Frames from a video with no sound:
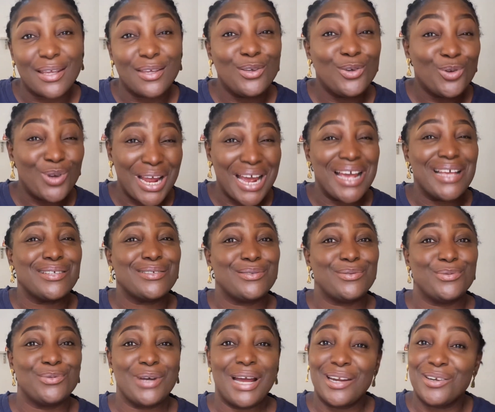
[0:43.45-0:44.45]
You guys
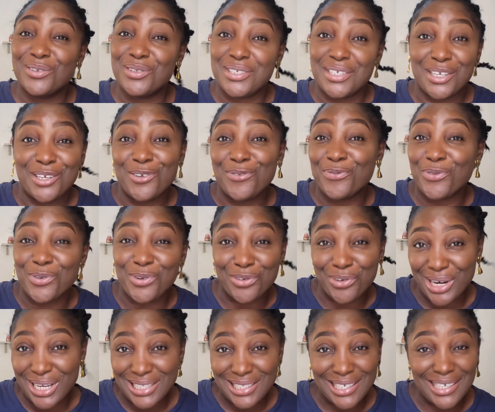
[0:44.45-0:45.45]
know I don't take you for
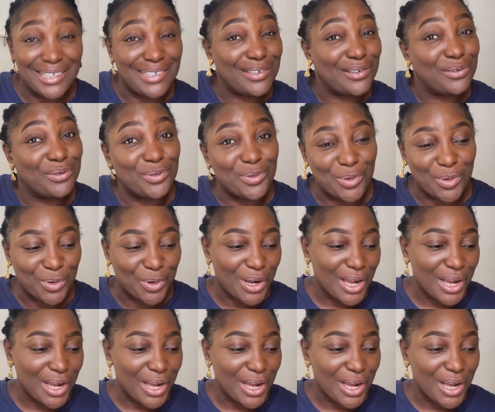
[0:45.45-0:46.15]
granted, you know.